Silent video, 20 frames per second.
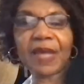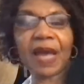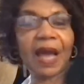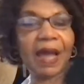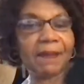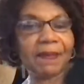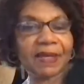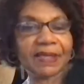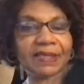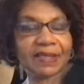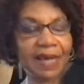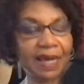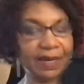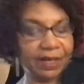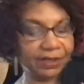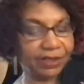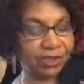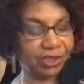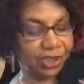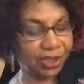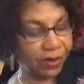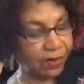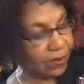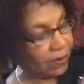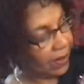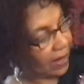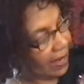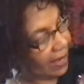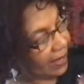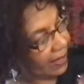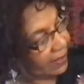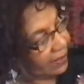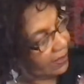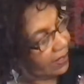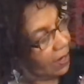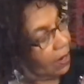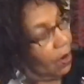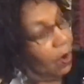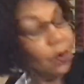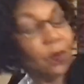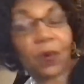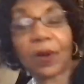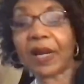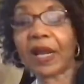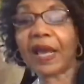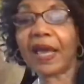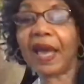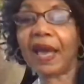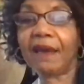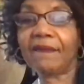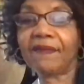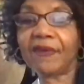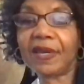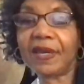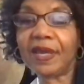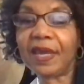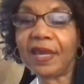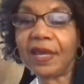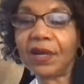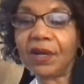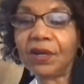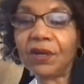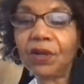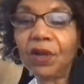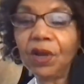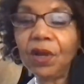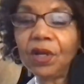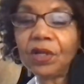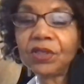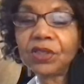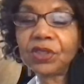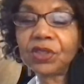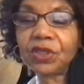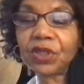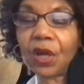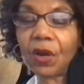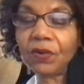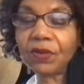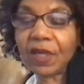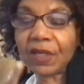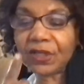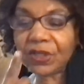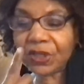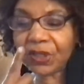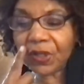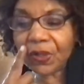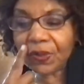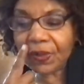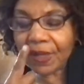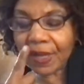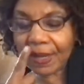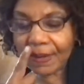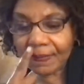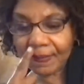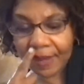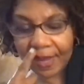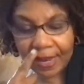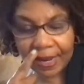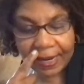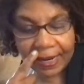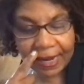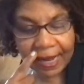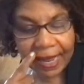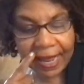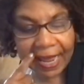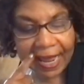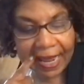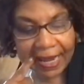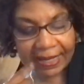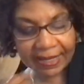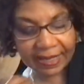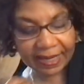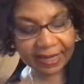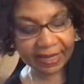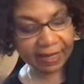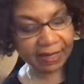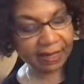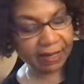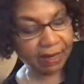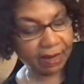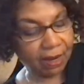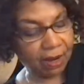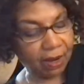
I'm excited to show you guys what I have in here so that you can make a kit